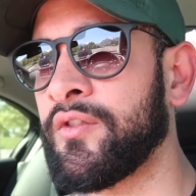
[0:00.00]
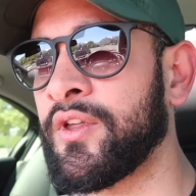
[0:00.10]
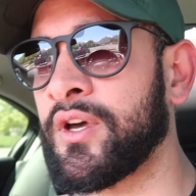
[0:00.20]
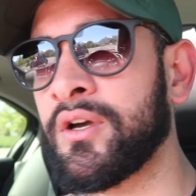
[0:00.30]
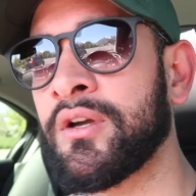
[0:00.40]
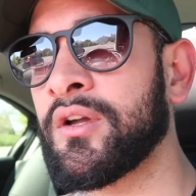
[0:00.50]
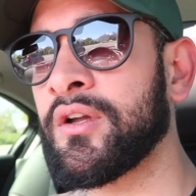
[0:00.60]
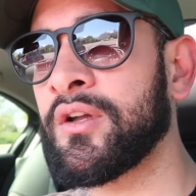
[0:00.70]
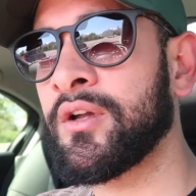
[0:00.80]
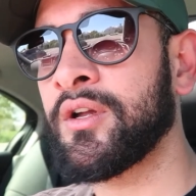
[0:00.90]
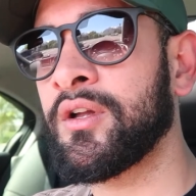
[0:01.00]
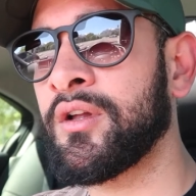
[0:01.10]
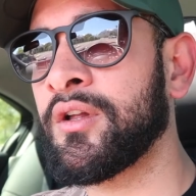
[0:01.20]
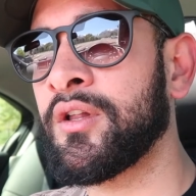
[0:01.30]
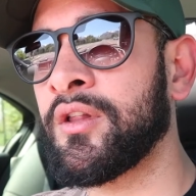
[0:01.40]

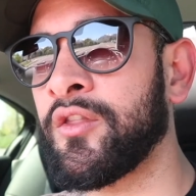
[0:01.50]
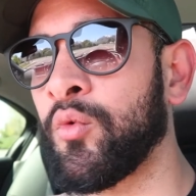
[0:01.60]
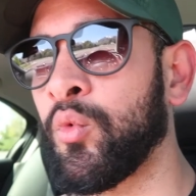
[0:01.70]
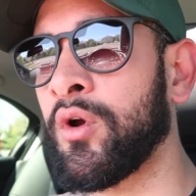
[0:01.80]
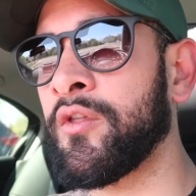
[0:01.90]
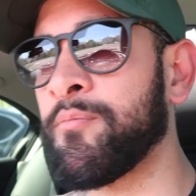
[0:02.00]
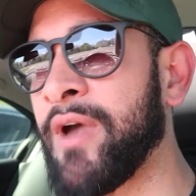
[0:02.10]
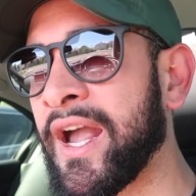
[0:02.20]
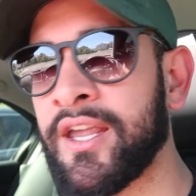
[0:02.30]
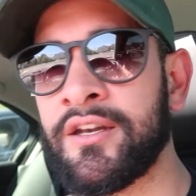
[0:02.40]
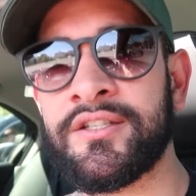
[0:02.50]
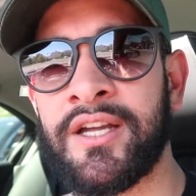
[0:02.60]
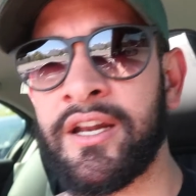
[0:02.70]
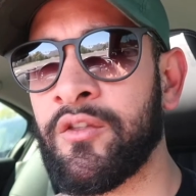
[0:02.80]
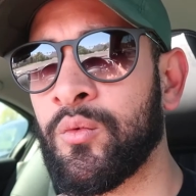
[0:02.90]
the back end
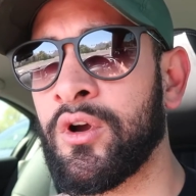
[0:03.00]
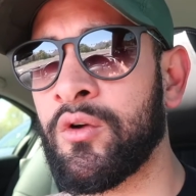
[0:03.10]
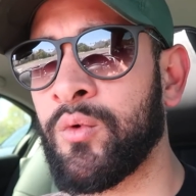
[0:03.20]
side of the work,